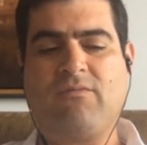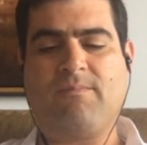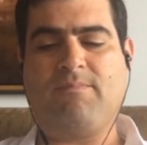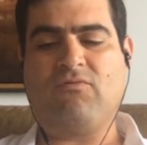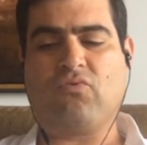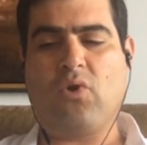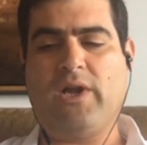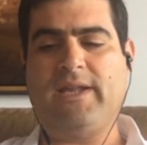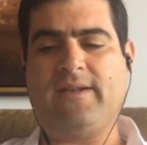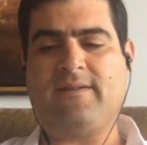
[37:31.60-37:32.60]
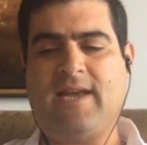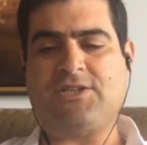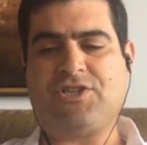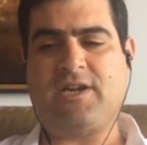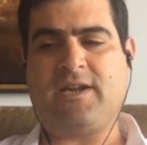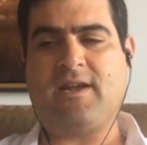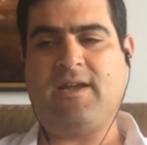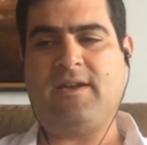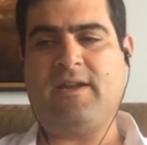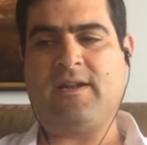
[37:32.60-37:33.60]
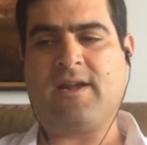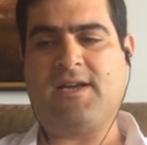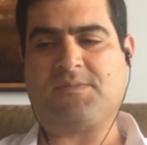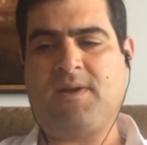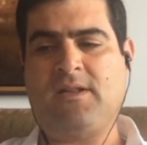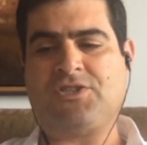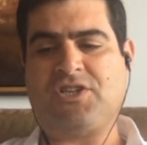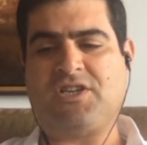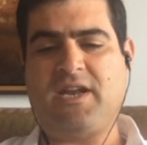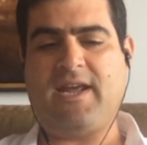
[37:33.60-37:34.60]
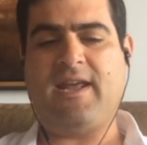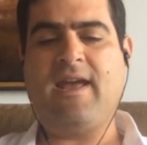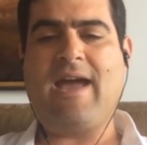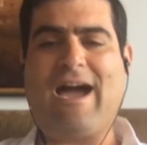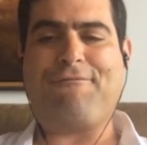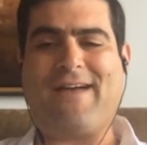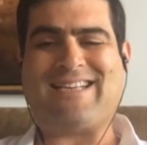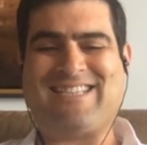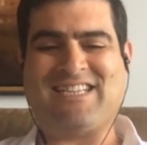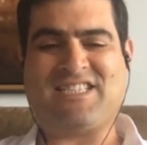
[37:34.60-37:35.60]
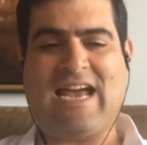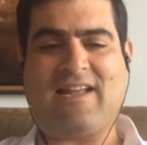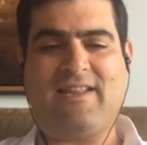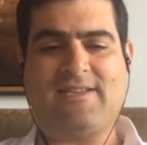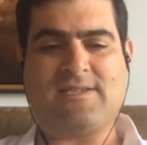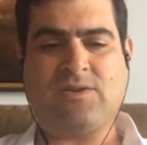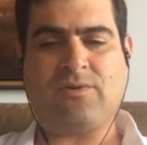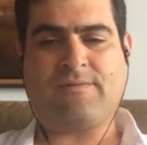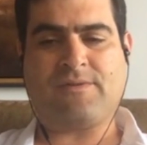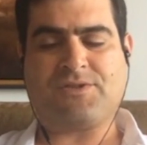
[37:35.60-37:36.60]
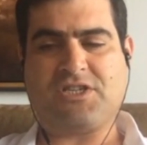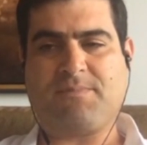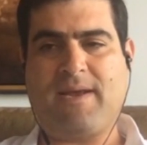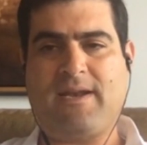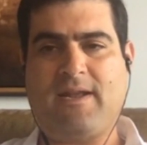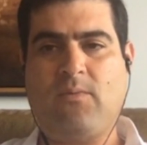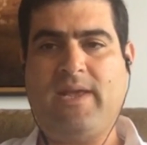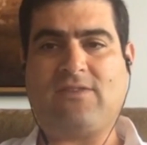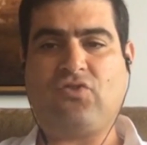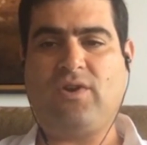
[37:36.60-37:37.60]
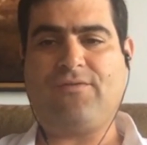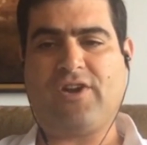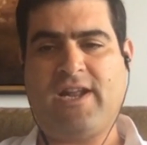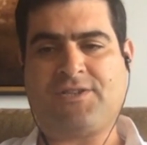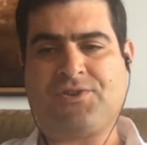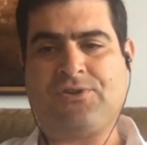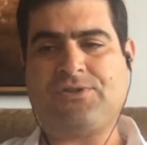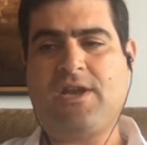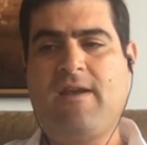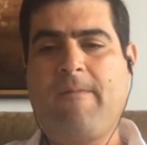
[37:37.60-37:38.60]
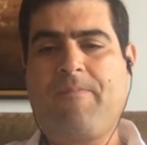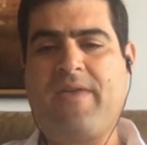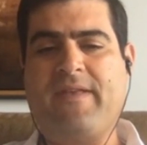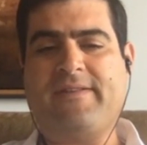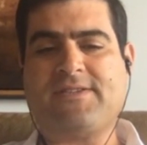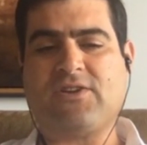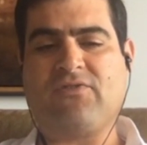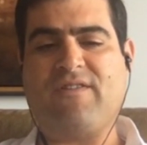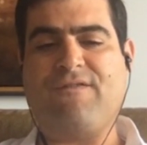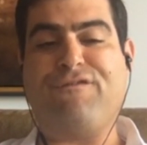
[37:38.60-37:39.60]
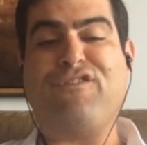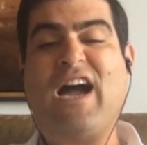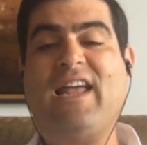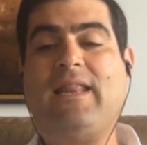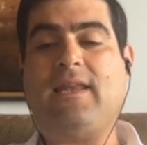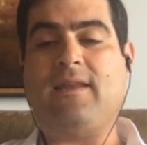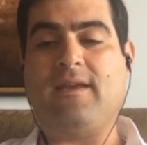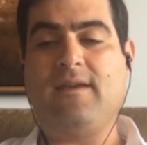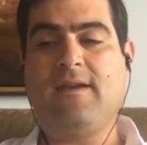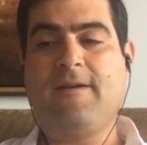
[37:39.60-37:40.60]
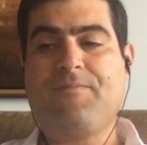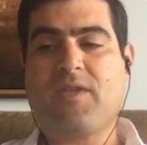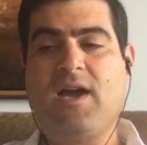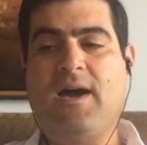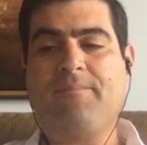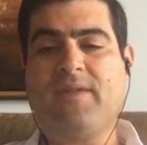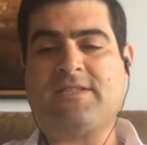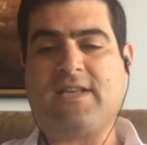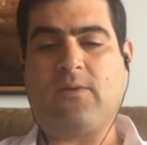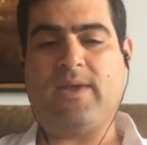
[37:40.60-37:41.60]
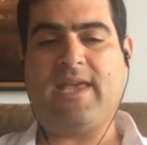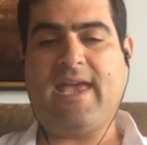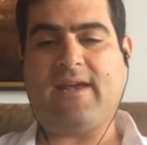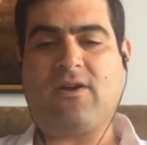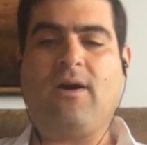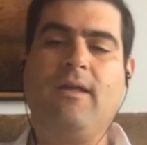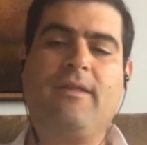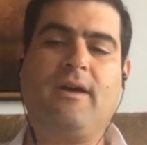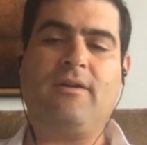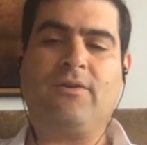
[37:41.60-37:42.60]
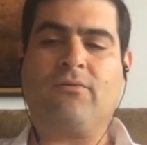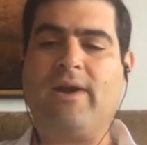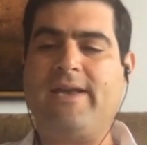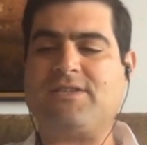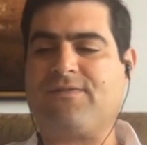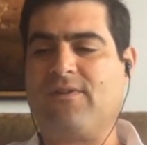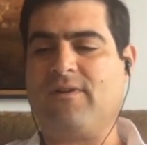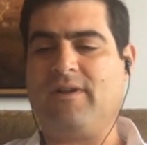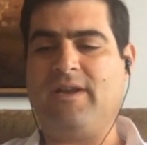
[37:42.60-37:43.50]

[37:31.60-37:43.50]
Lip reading: roiling tension in cosmology today. How fast exactly is the universe expanding? And we get two different answers, and they disagree violently. It's like we can't call the race for